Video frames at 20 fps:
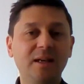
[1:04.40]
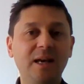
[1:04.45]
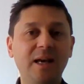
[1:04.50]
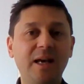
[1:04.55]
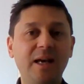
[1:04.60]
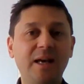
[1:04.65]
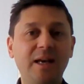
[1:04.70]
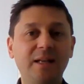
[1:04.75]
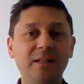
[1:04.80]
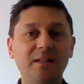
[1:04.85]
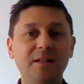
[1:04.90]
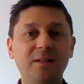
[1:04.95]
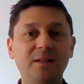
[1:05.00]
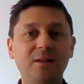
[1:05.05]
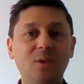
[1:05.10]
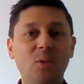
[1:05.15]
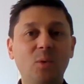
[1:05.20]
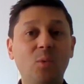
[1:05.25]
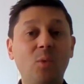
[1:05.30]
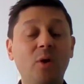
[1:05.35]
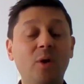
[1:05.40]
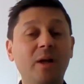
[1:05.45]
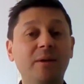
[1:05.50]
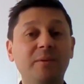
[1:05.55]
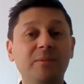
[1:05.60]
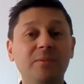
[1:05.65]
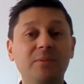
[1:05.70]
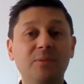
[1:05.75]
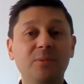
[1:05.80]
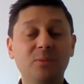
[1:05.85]
and
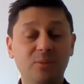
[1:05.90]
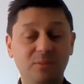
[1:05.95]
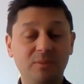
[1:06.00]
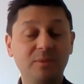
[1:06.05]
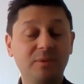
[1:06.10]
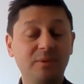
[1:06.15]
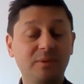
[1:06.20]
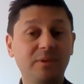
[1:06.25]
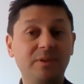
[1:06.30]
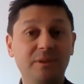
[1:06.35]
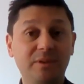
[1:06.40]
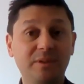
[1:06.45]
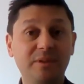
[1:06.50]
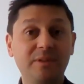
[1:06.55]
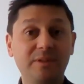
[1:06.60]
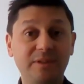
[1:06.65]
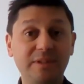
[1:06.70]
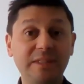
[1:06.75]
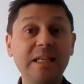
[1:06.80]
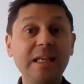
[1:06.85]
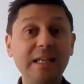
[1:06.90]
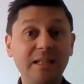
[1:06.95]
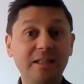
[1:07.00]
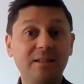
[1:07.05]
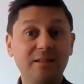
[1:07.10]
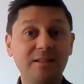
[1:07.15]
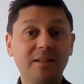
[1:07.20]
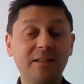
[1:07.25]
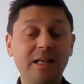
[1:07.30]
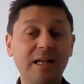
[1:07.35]
that's key
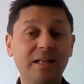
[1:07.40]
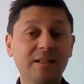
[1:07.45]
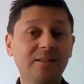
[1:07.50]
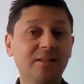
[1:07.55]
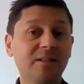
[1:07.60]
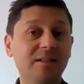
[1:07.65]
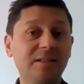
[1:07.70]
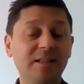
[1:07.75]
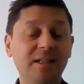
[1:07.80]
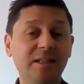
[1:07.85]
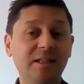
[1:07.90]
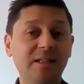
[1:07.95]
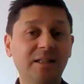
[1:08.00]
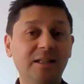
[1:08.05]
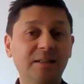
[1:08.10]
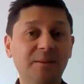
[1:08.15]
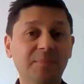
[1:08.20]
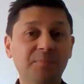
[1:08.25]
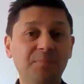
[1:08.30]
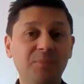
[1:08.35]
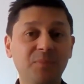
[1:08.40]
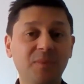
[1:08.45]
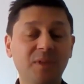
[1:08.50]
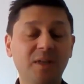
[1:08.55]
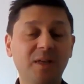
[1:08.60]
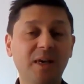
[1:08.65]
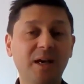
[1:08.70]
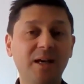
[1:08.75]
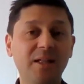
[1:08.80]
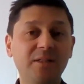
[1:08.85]
to the Alexander technique.
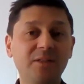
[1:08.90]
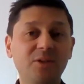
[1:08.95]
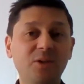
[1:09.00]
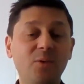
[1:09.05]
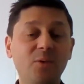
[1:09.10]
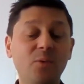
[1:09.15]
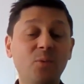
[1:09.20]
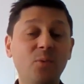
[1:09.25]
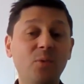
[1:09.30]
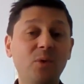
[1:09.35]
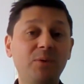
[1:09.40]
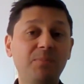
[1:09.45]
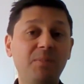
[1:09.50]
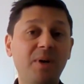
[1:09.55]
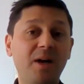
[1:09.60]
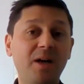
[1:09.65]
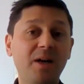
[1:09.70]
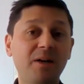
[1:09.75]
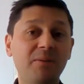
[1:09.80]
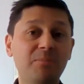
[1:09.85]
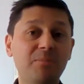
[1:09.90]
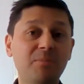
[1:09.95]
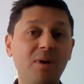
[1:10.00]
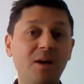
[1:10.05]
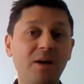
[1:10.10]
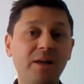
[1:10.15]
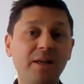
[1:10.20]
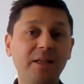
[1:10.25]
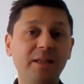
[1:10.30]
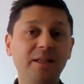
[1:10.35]
And so with part of
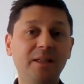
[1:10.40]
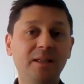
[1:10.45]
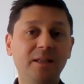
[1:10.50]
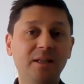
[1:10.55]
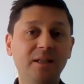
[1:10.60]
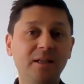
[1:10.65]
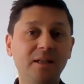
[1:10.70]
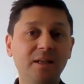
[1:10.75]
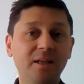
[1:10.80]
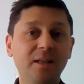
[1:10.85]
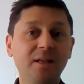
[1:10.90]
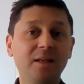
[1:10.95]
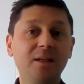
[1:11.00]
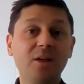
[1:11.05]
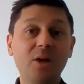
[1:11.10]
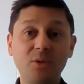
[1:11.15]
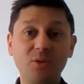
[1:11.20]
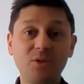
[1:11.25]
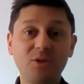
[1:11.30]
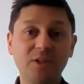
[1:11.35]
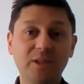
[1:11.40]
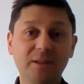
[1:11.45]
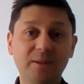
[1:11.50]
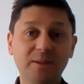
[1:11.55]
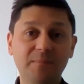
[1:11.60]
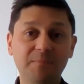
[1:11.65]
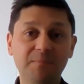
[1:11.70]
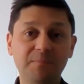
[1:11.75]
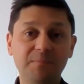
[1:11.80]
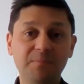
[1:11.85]
my coaching,
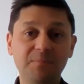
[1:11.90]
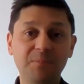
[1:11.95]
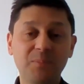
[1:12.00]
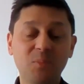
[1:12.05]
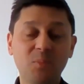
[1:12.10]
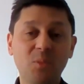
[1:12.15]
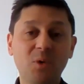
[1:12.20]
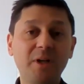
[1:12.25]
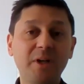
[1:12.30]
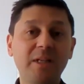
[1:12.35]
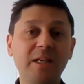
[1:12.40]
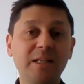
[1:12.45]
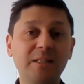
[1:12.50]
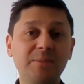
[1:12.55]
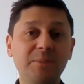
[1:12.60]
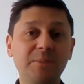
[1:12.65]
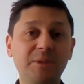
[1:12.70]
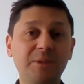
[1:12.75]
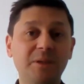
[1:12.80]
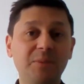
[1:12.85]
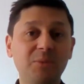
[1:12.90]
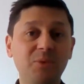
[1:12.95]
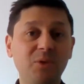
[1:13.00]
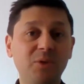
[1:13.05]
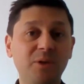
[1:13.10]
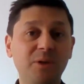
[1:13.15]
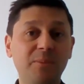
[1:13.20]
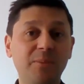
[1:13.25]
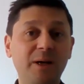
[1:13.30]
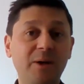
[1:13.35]
one of the aspects I'm
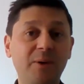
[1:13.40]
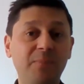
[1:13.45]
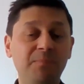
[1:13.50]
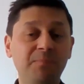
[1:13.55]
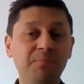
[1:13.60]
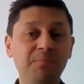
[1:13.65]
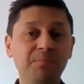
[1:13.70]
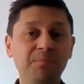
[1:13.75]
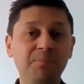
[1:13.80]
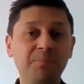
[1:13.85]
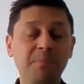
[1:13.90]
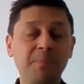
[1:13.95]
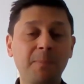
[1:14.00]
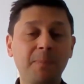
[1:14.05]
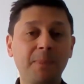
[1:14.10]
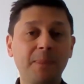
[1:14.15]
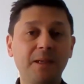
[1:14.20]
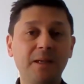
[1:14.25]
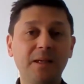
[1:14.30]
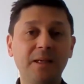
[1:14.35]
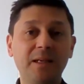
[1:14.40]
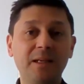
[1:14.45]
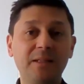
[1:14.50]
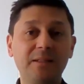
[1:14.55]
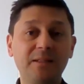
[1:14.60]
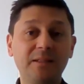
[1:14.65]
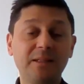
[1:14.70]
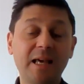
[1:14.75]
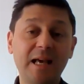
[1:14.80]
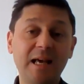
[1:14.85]
talking about
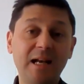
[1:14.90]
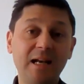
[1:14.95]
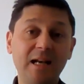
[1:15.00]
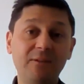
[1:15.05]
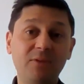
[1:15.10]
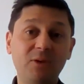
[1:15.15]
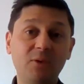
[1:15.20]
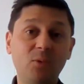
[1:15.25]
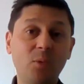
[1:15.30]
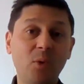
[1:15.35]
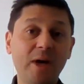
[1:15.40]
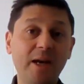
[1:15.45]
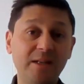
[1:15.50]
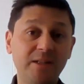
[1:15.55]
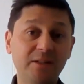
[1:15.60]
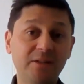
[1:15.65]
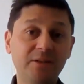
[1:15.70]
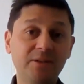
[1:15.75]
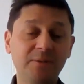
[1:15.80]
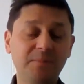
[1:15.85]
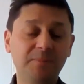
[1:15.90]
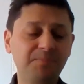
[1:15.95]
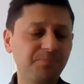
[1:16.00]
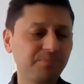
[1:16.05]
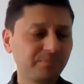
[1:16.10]
is that level of awareness,